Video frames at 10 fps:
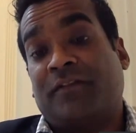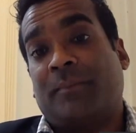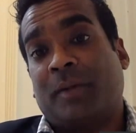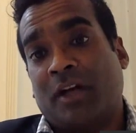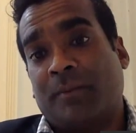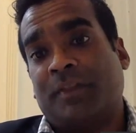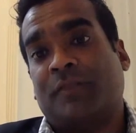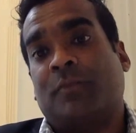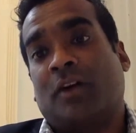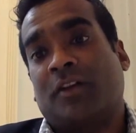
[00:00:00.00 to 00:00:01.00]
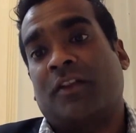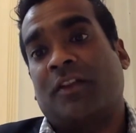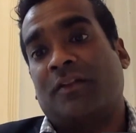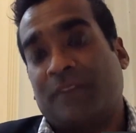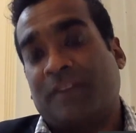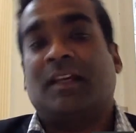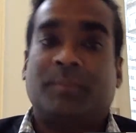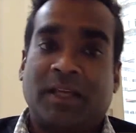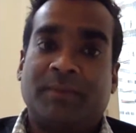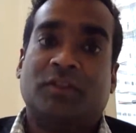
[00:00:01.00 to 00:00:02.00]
for purpose rather than fitting people